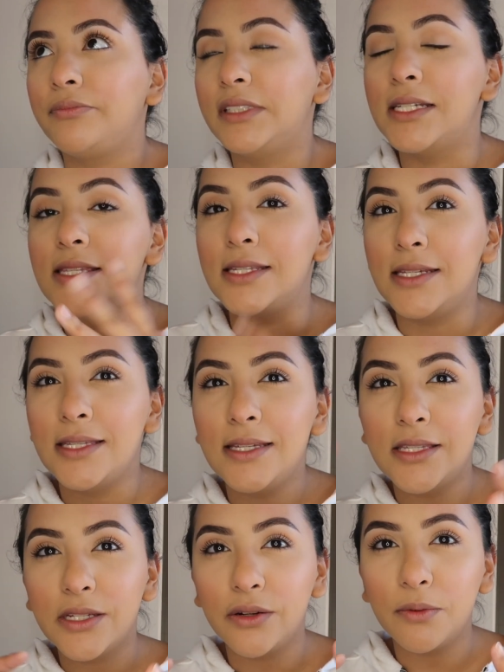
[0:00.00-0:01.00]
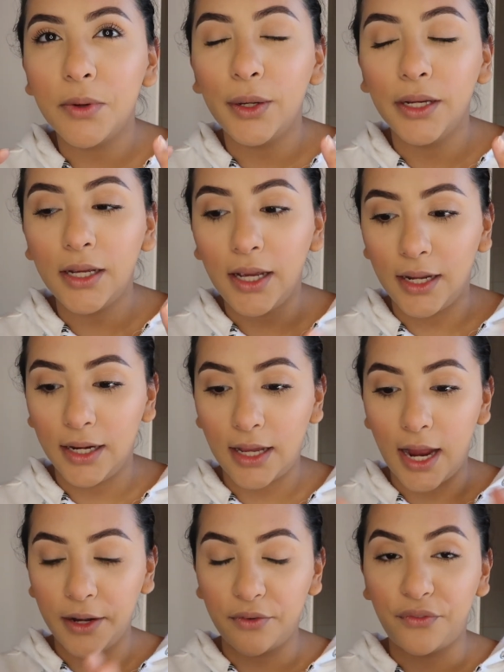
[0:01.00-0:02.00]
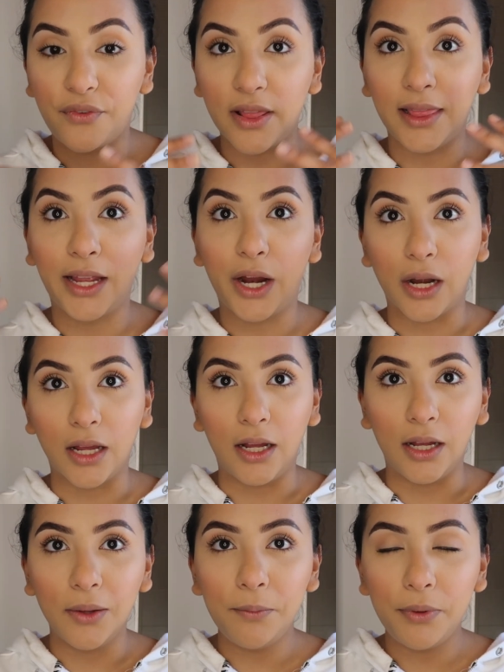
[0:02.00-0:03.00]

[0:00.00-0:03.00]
the CC serum on it and it kind of flared up.